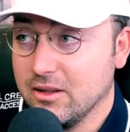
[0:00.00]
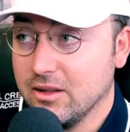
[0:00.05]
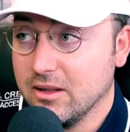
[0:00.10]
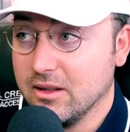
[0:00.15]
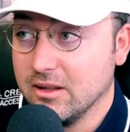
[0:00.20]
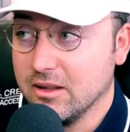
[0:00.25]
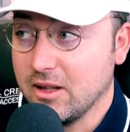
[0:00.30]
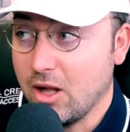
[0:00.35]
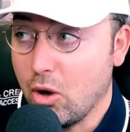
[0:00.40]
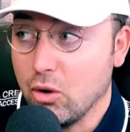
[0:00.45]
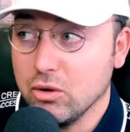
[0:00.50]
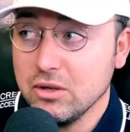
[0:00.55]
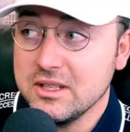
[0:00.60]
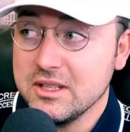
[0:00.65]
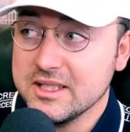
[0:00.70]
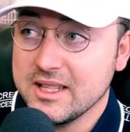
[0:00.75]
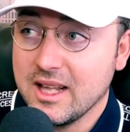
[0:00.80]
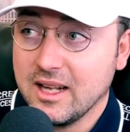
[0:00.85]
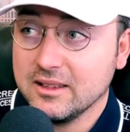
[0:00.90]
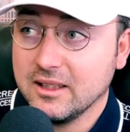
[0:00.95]
the only
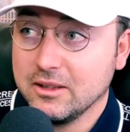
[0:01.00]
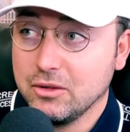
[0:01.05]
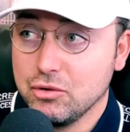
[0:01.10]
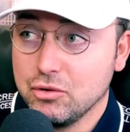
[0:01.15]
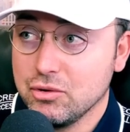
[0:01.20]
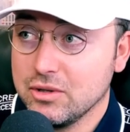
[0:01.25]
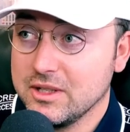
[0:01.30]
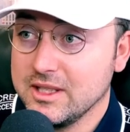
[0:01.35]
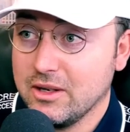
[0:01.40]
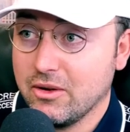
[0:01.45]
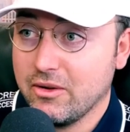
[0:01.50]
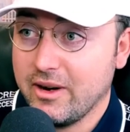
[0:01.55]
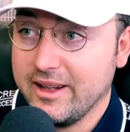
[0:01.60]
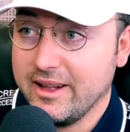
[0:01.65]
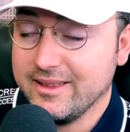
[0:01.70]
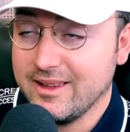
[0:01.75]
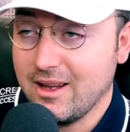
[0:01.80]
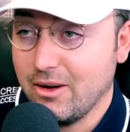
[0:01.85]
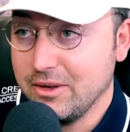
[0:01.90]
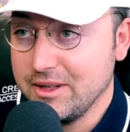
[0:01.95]
stock that you should sell
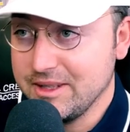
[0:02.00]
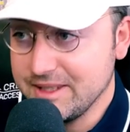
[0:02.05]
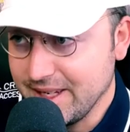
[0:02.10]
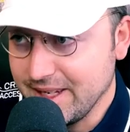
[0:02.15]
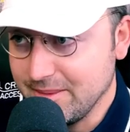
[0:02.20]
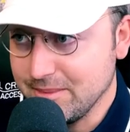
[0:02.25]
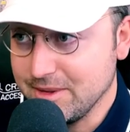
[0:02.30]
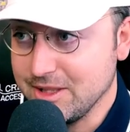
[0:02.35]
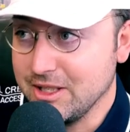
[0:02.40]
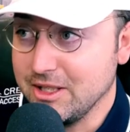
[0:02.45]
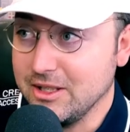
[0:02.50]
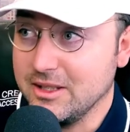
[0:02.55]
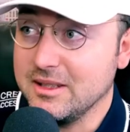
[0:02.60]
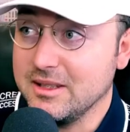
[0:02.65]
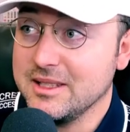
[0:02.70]
right now is AMC.